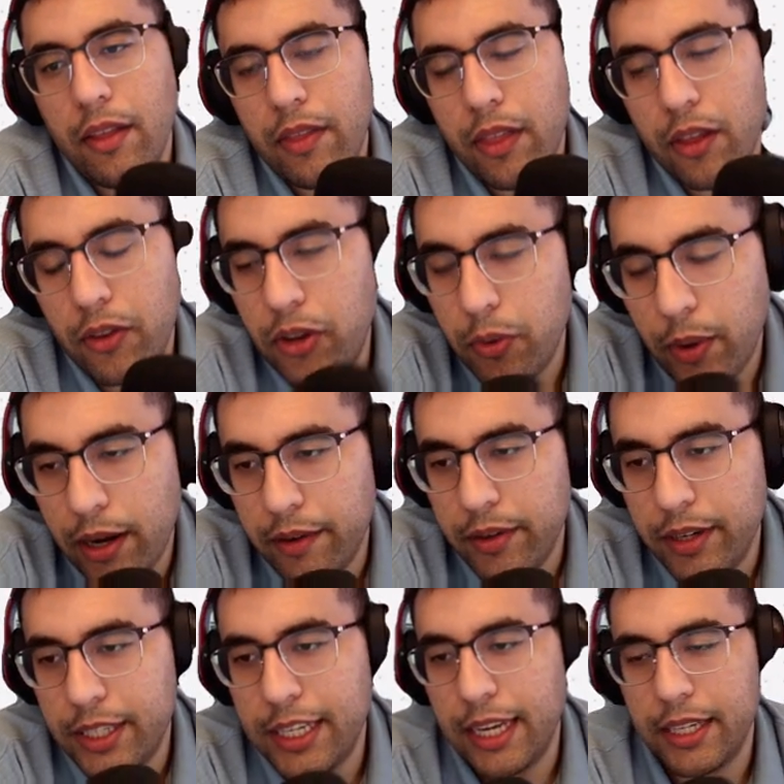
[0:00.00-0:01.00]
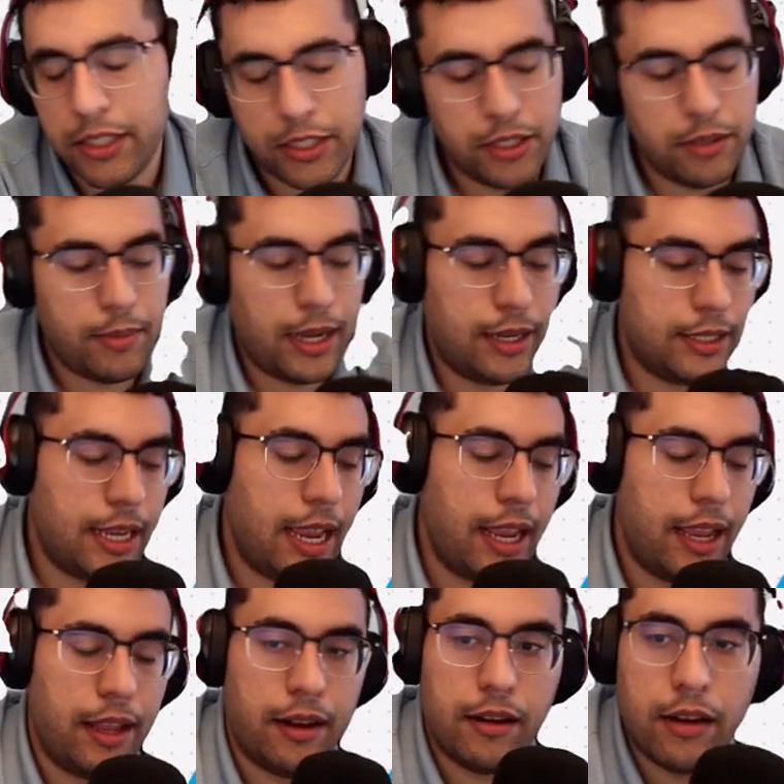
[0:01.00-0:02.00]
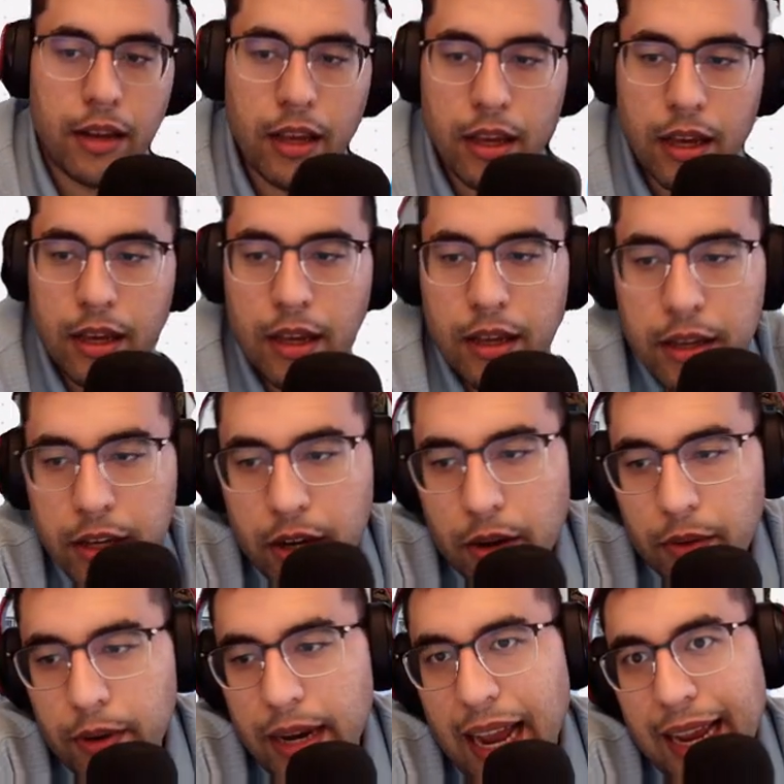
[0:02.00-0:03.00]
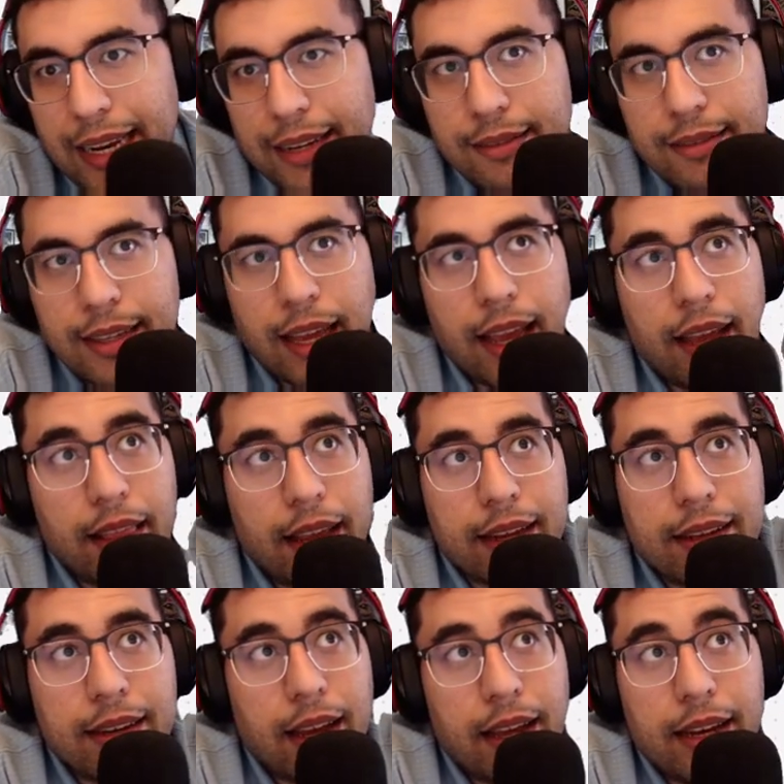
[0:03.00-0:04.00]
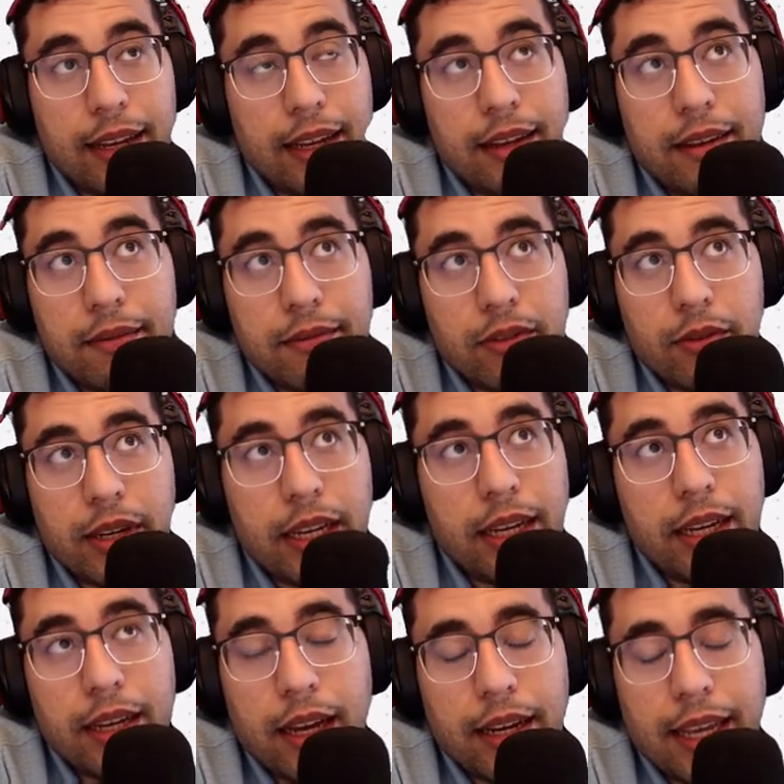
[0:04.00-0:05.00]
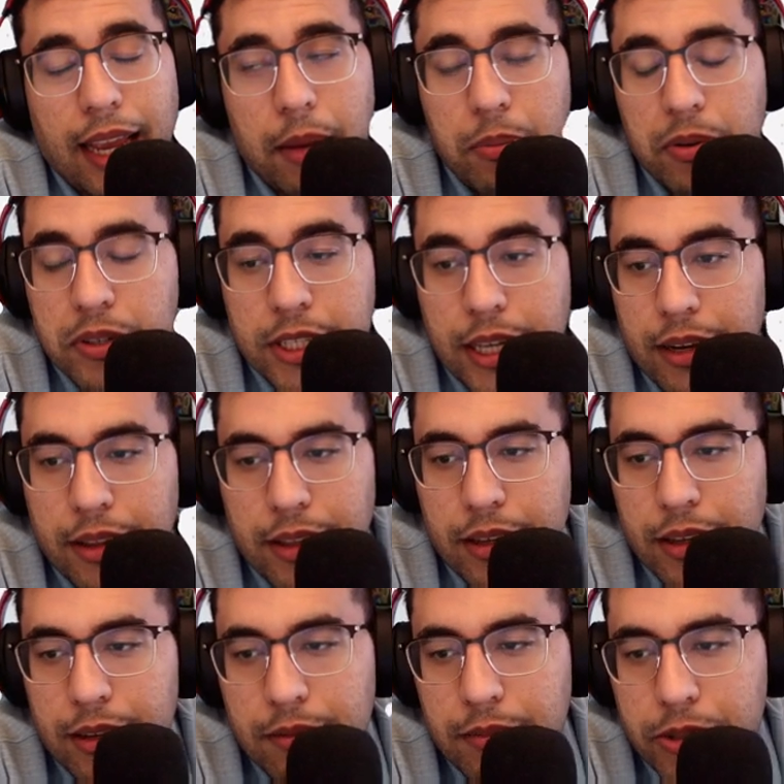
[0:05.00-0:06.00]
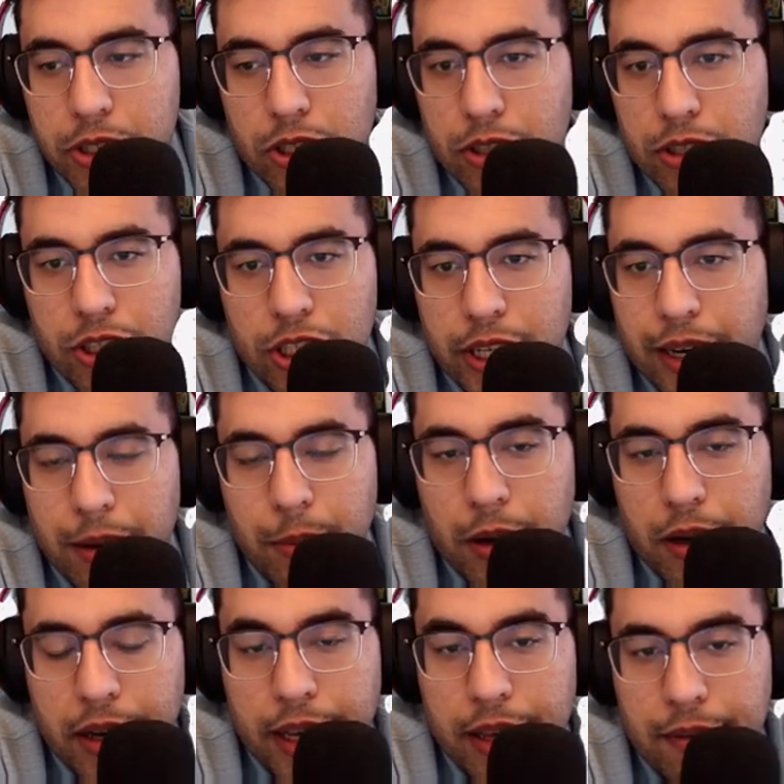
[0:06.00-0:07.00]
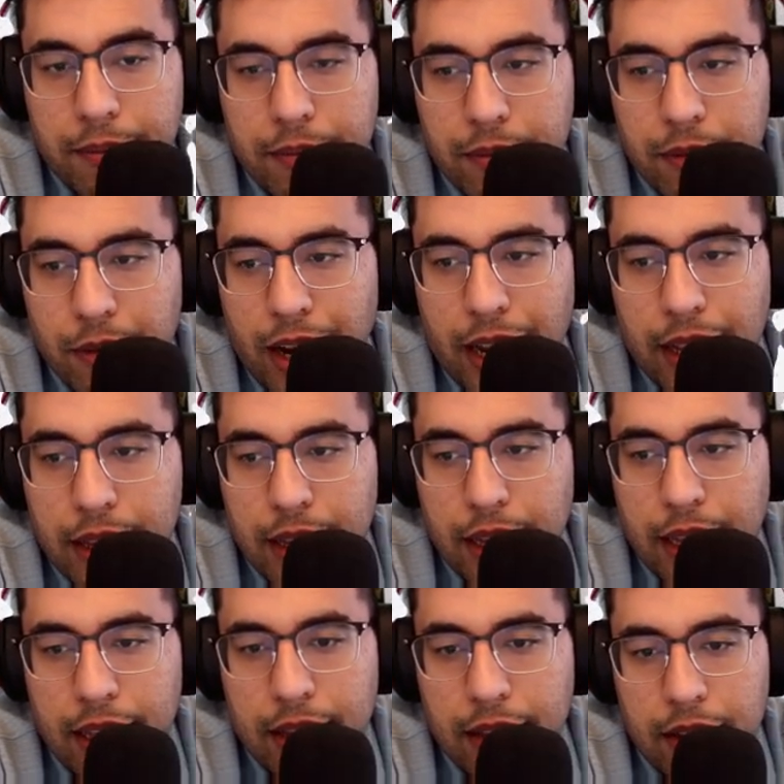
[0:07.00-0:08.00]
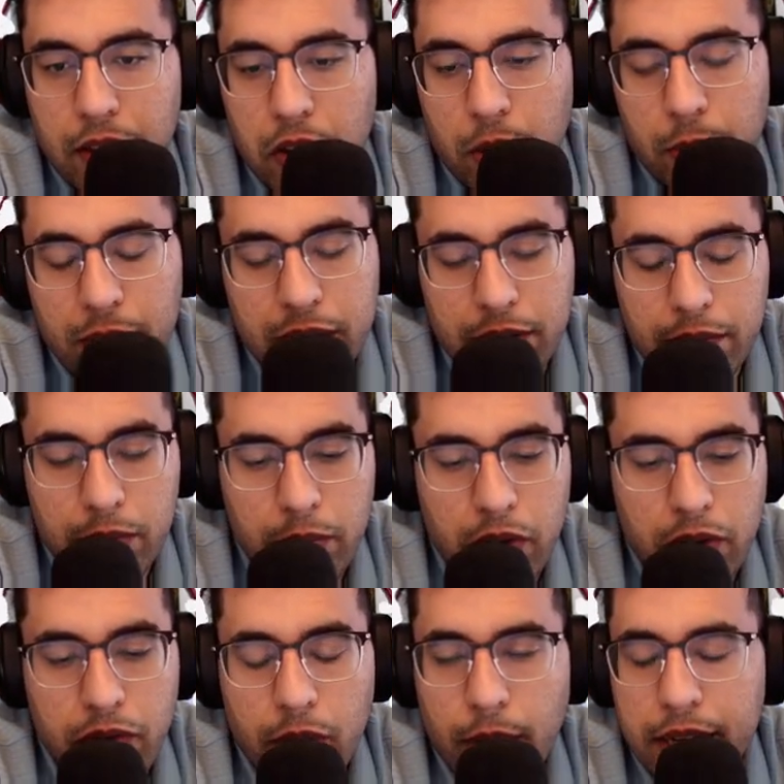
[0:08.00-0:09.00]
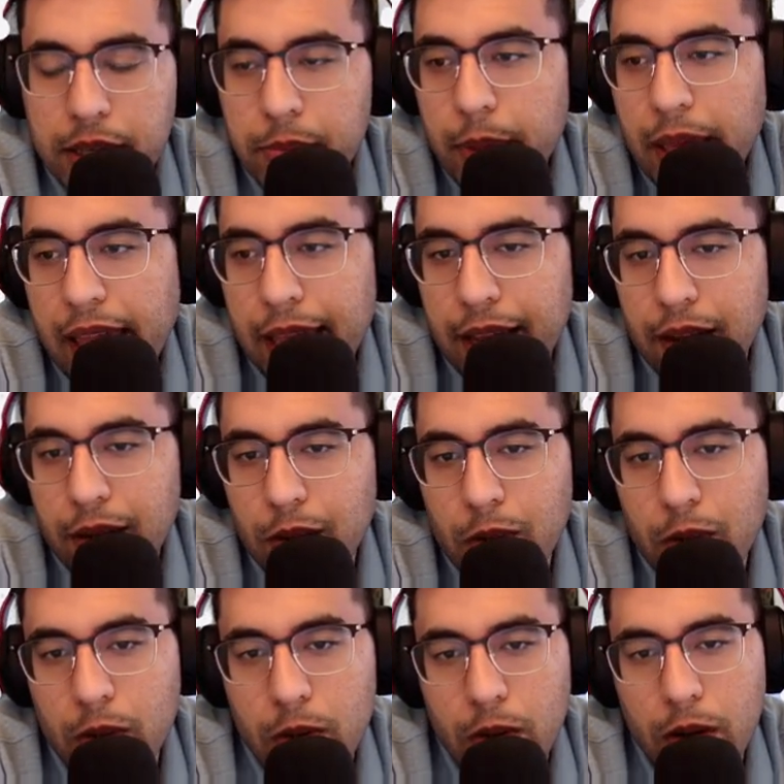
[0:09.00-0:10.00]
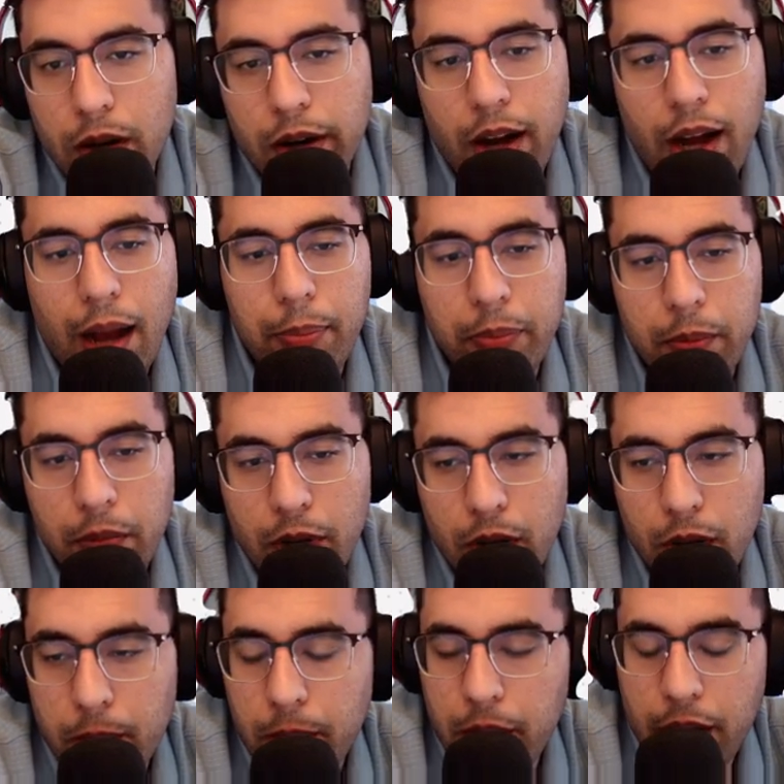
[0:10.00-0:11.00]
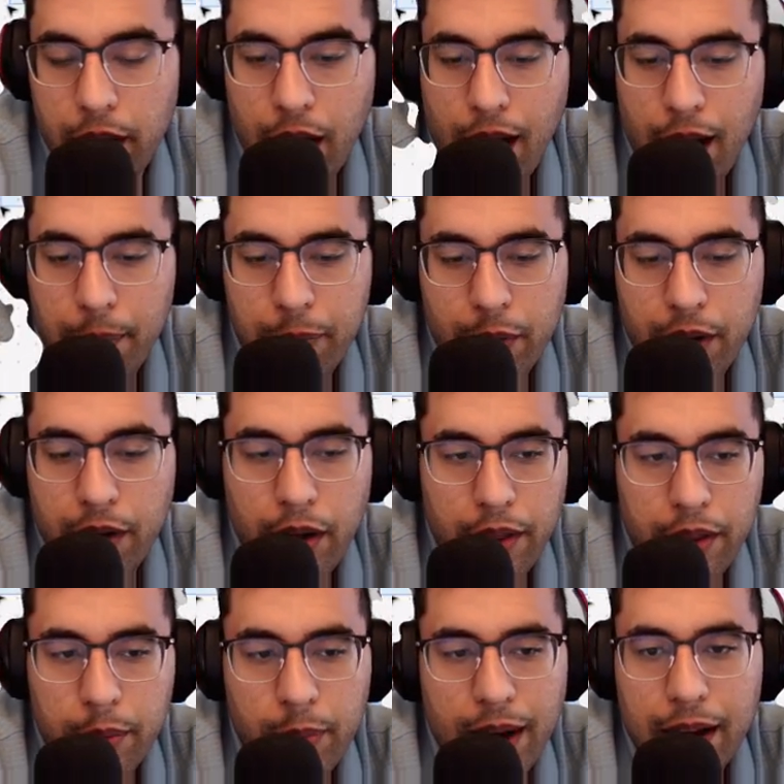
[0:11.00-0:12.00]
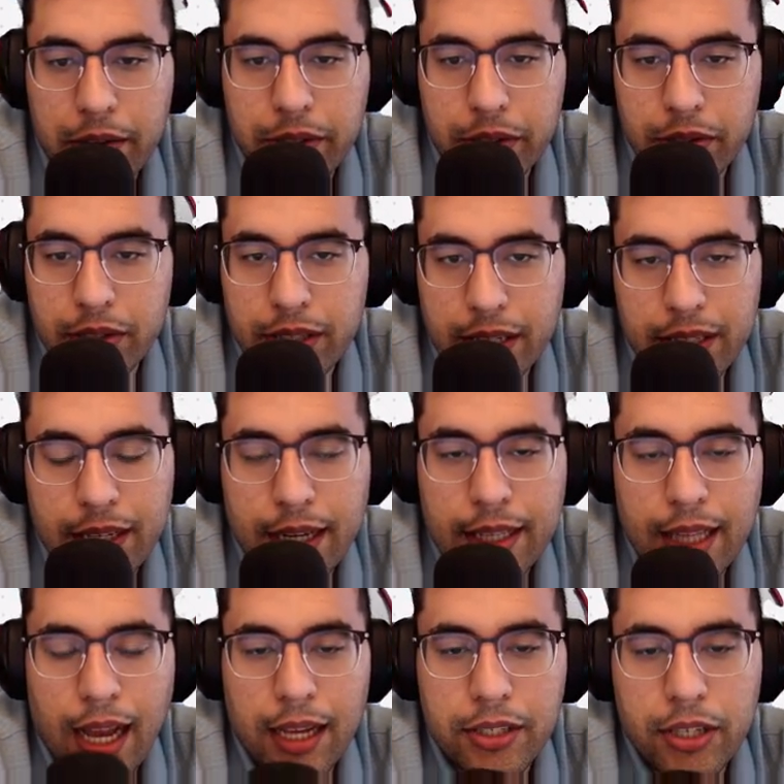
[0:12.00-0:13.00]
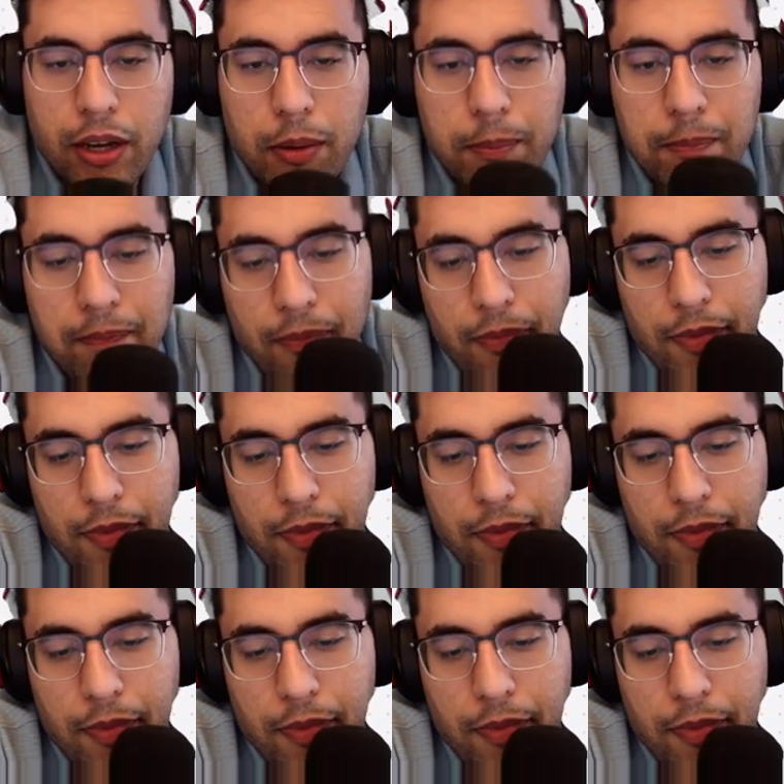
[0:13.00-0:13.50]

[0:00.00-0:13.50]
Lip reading: they'll do whatever it takes to maintain, 98% of the search share market, right? And no one moved away to Bing or Opera, other browsers, things like that. So,